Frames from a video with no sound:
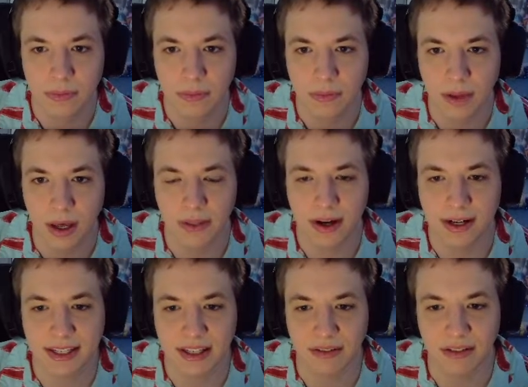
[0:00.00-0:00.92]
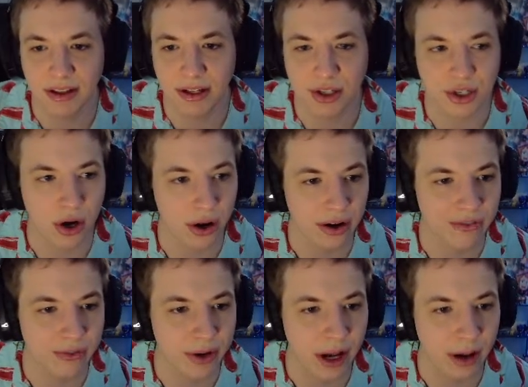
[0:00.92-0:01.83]
Unlocks the village card.
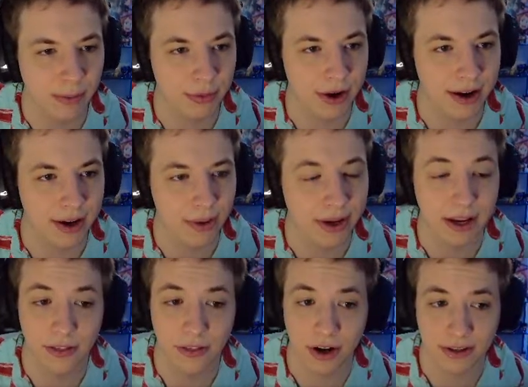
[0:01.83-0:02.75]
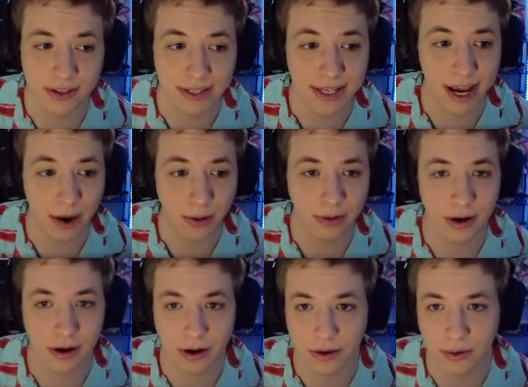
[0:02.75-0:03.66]
If we upgrade it, we can unlock the town
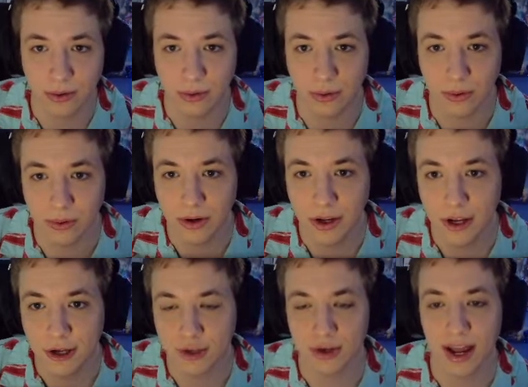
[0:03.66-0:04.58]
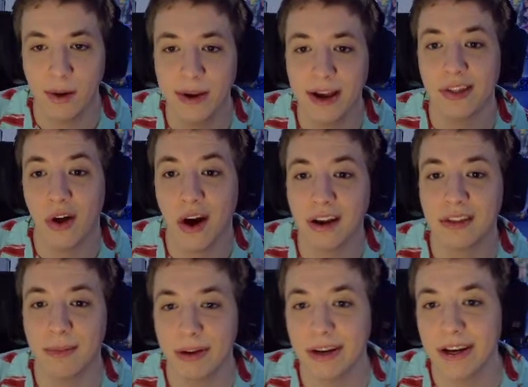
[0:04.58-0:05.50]
card. Ooh. So now we unlock the
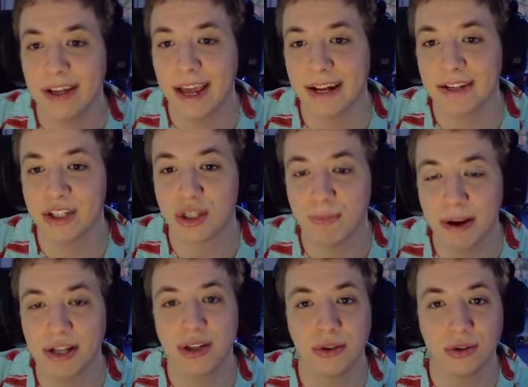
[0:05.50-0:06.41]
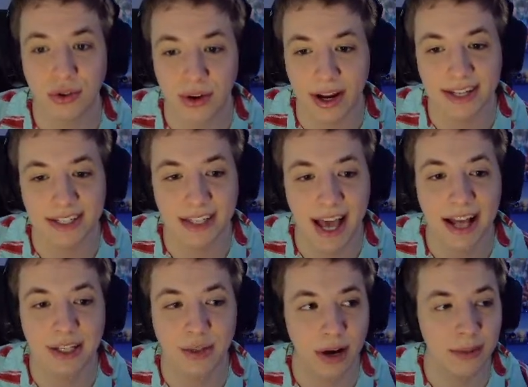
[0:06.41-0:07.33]
ability to gain special traits.
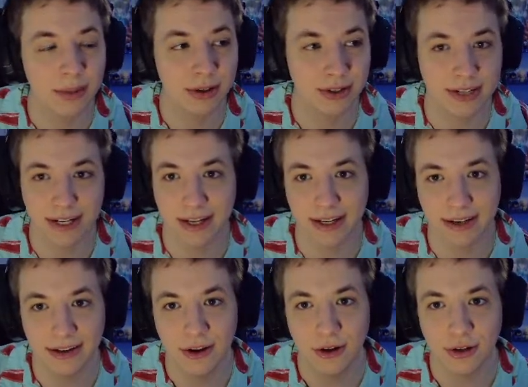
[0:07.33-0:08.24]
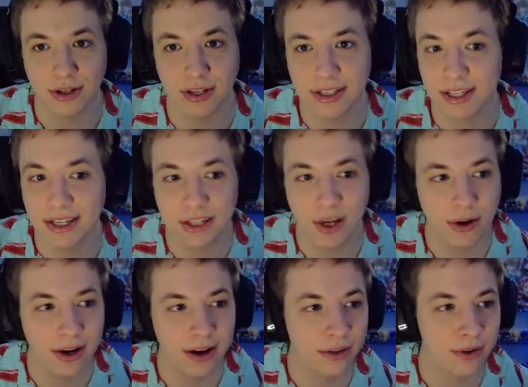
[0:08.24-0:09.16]
That's what I'm interested in. So let's let's go
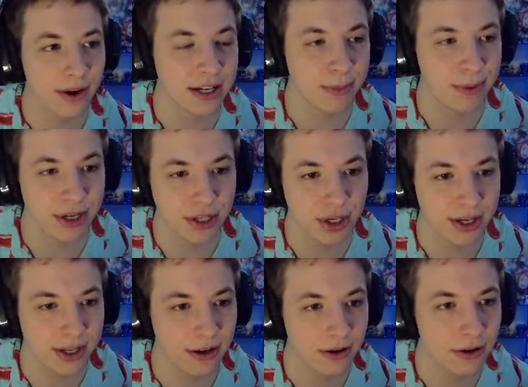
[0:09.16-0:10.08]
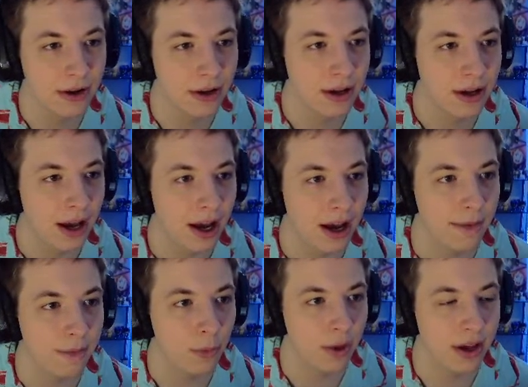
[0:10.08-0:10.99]
on another expedition here.
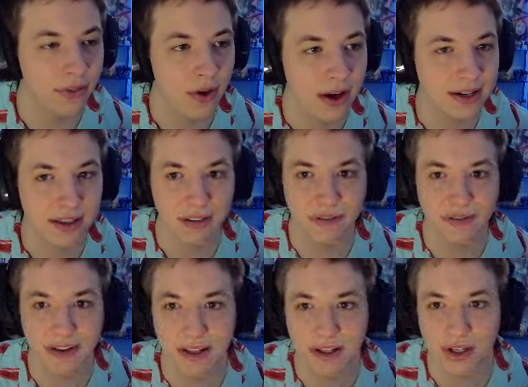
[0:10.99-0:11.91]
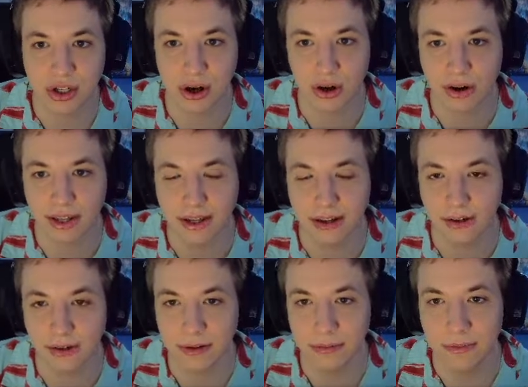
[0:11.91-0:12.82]
Um, we unlocked the village card
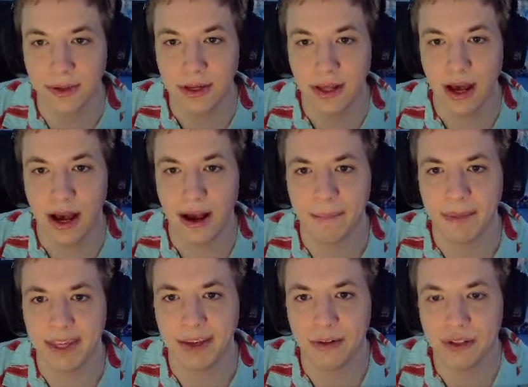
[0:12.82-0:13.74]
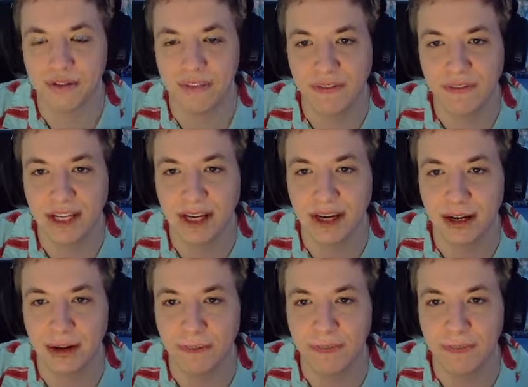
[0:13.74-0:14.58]
here. Um, heals 15